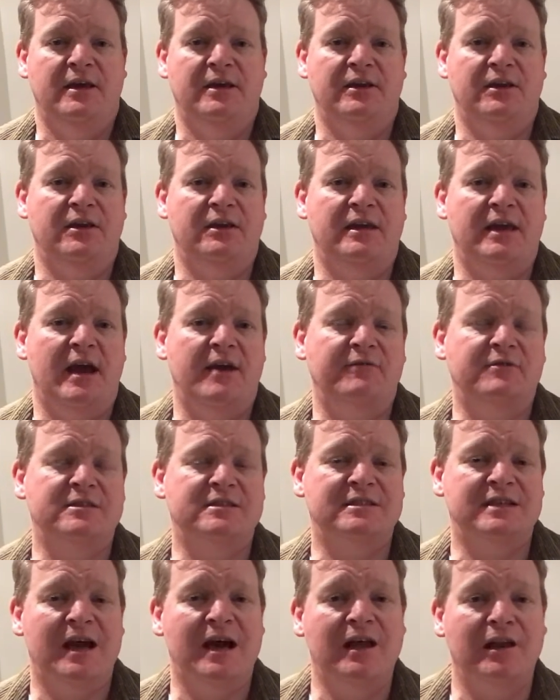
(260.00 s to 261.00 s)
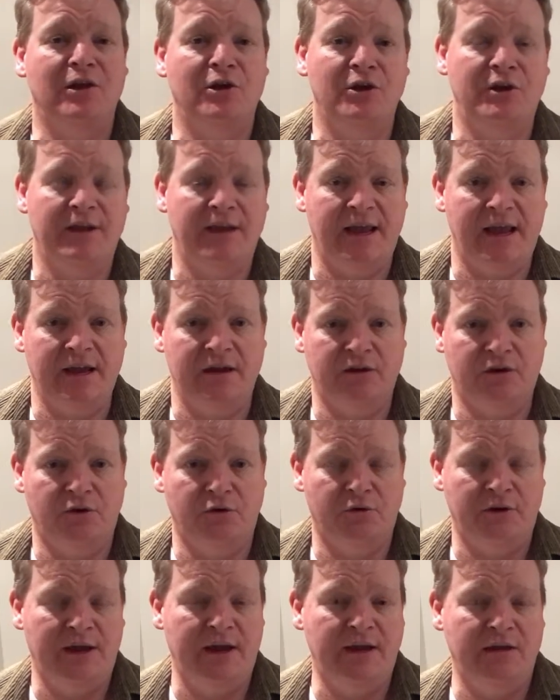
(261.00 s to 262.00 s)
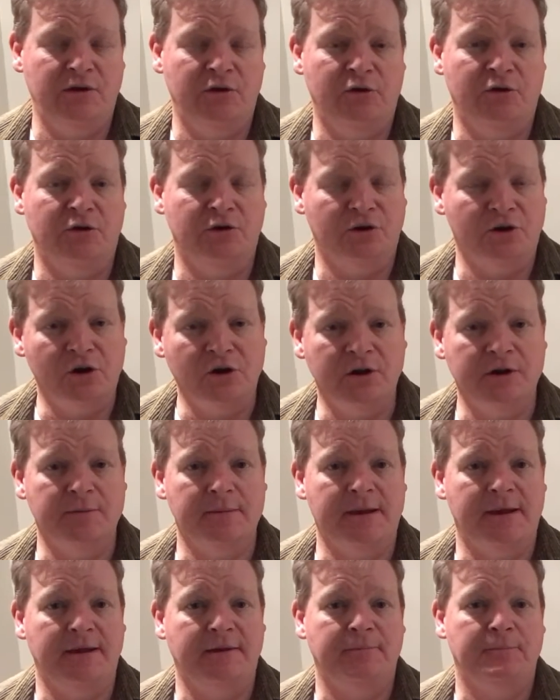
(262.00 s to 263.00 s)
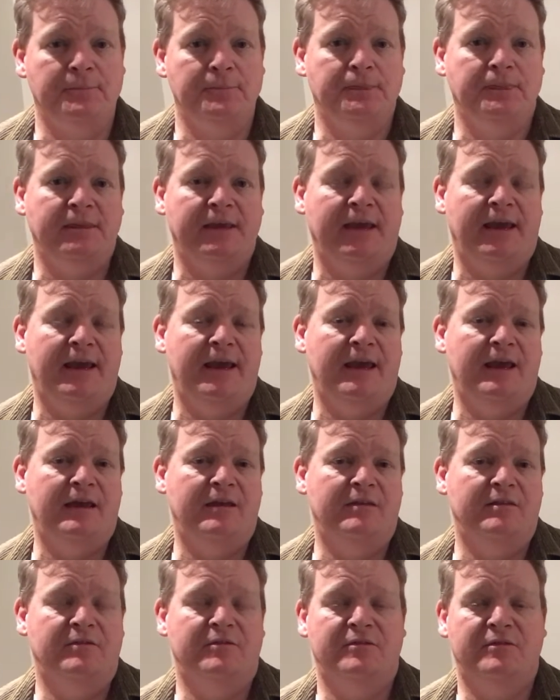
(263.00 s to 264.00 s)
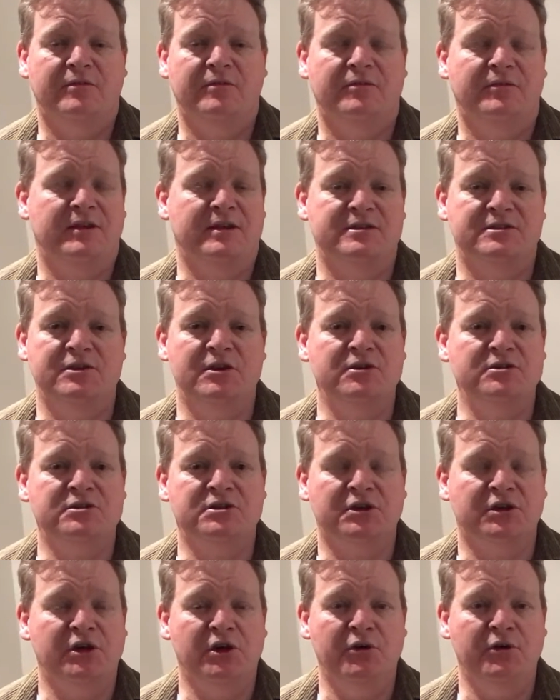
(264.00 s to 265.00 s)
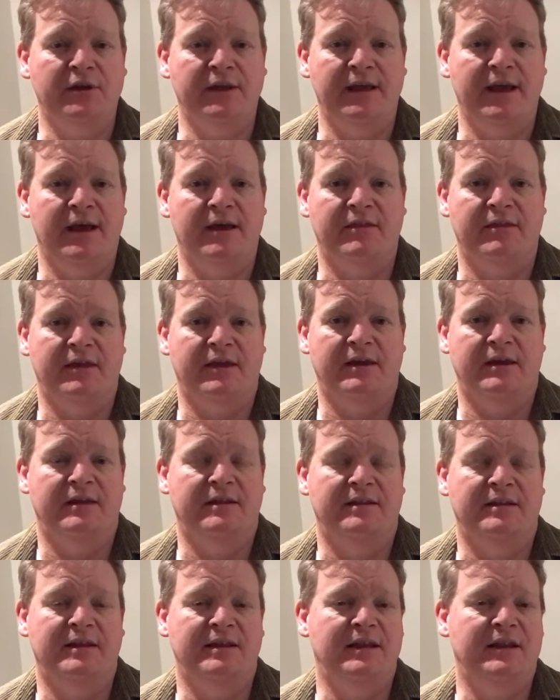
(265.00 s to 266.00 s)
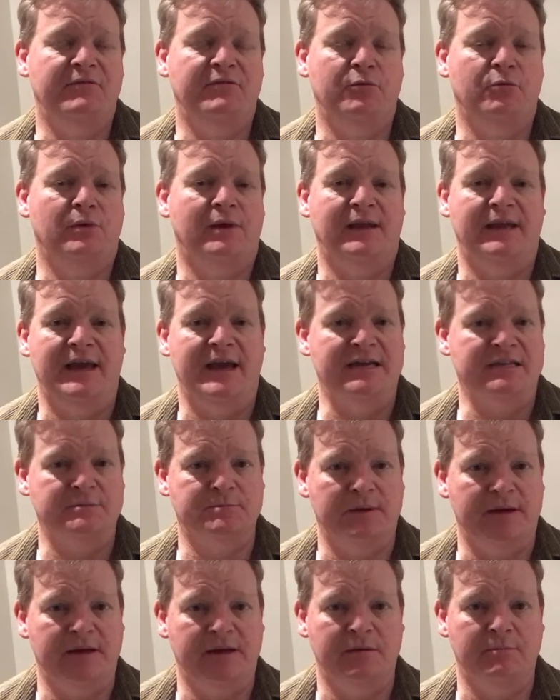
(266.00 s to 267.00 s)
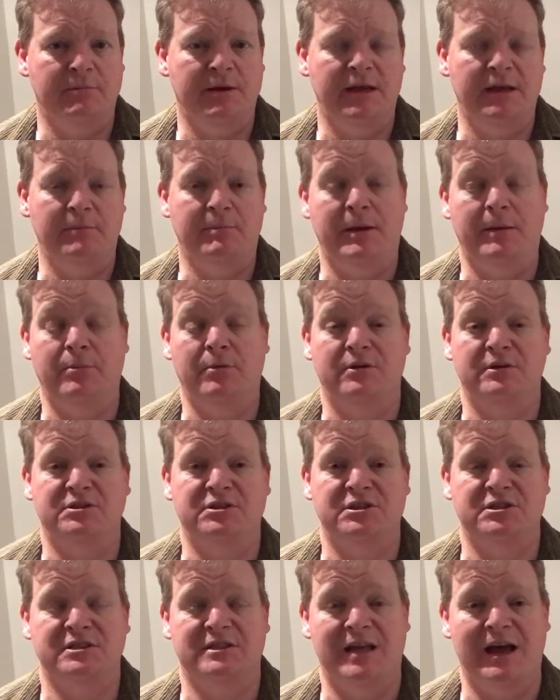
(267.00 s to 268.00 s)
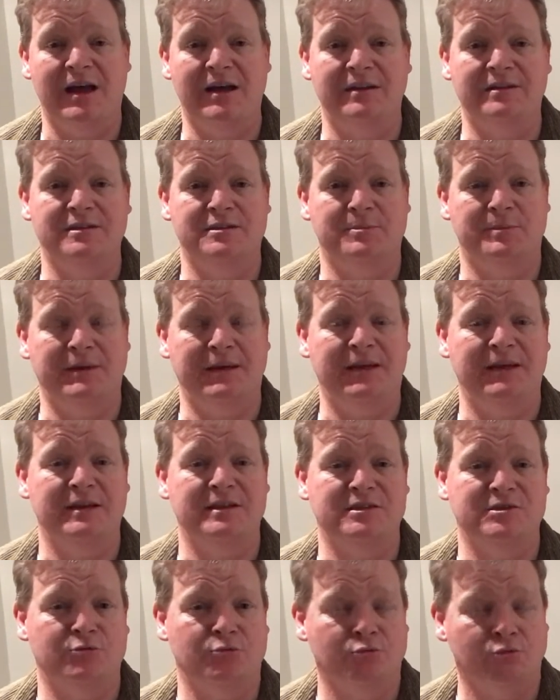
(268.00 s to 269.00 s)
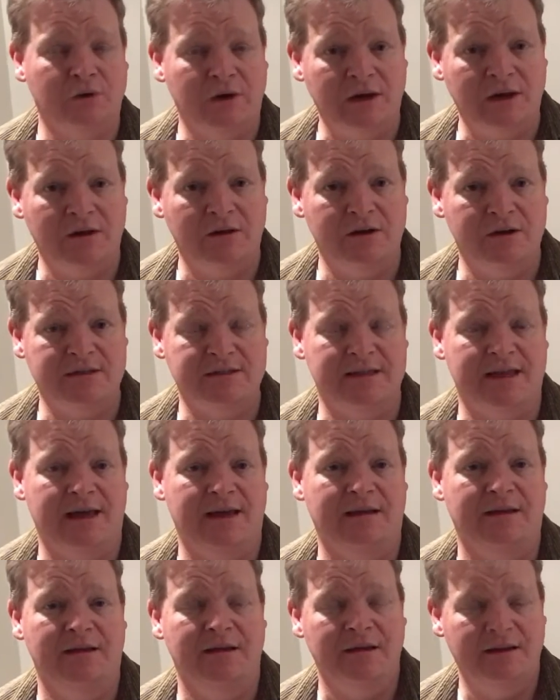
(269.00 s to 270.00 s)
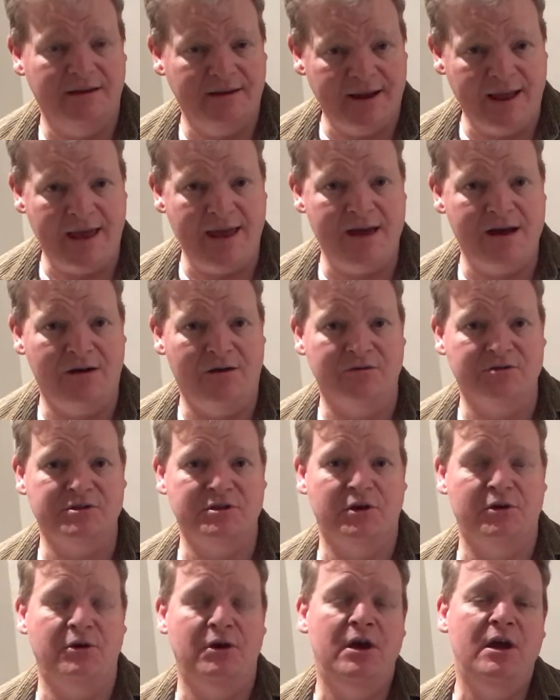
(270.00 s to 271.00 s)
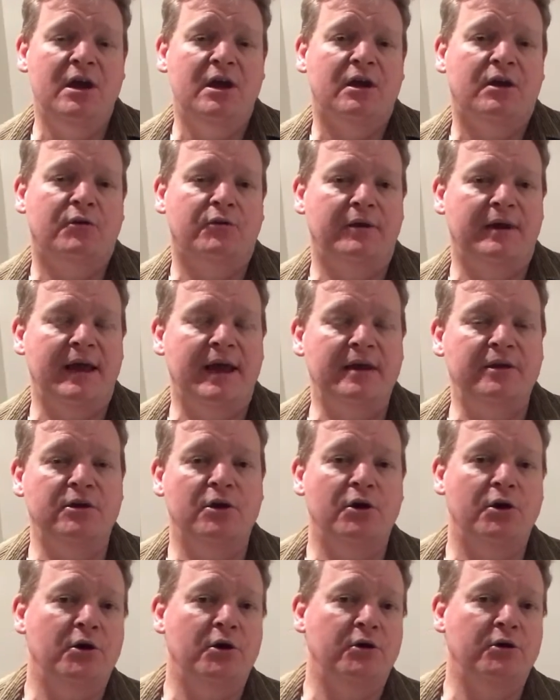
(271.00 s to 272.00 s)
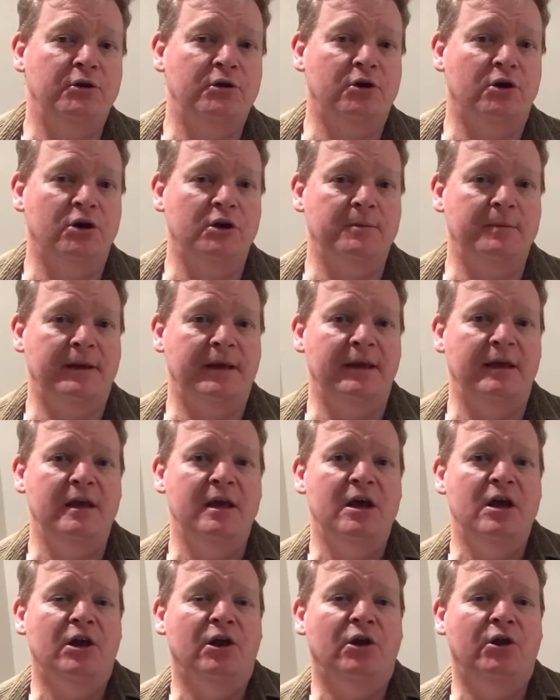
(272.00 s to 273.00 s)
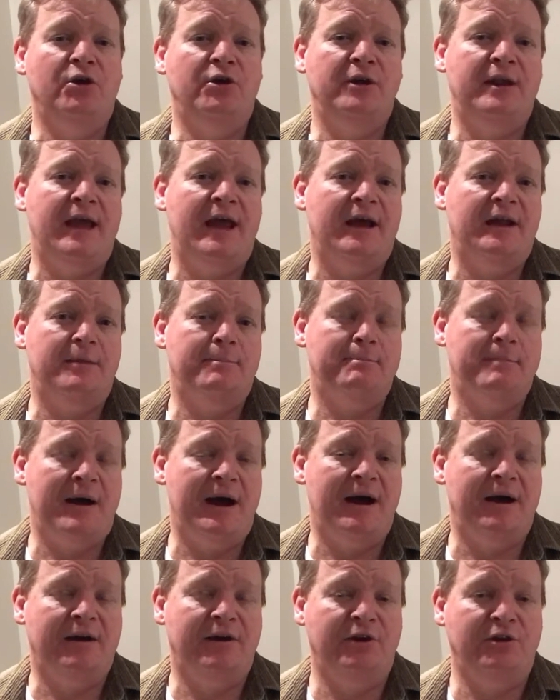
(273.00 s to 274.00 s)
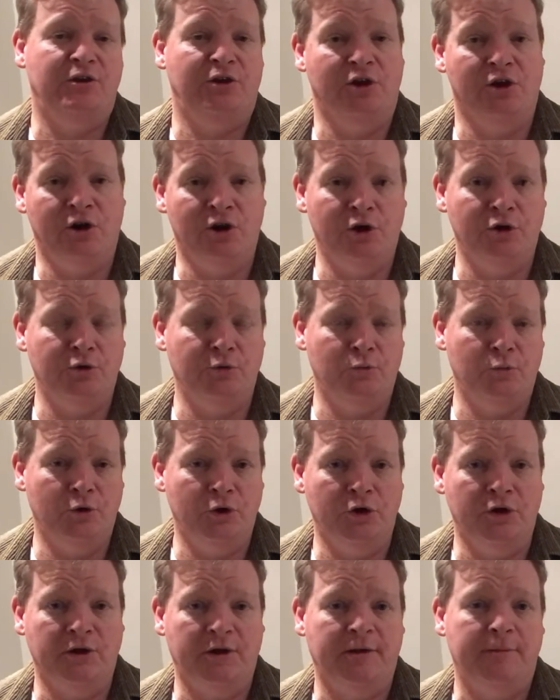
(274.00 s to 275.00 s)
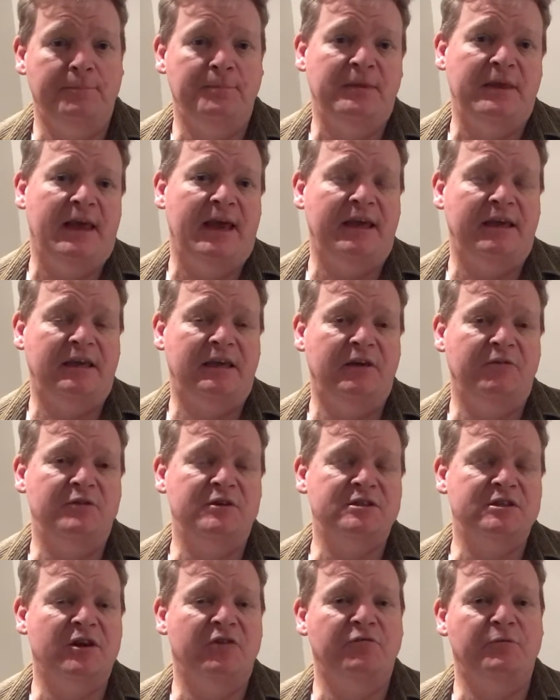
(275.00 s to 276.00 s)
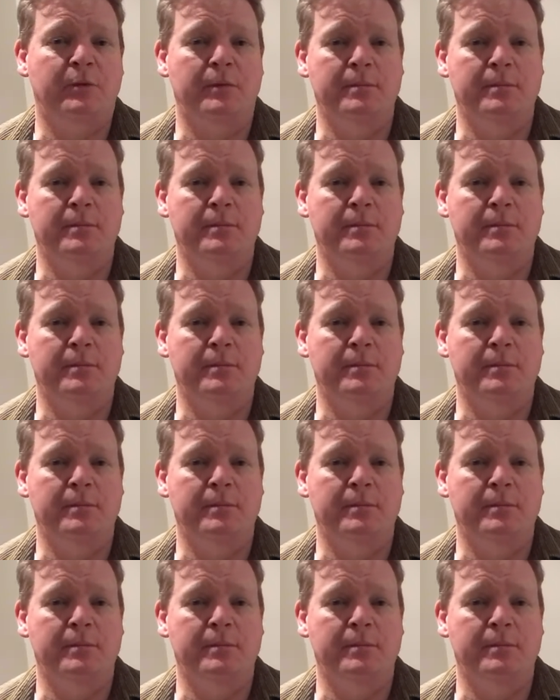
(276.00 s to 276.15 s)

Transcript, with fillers: you have to start learning how to create your own economy. And there's no security out there, and there never really has been. And many people are just starting to beginning to realize that now. So create your own economy, learn how to market your own work, and give yourself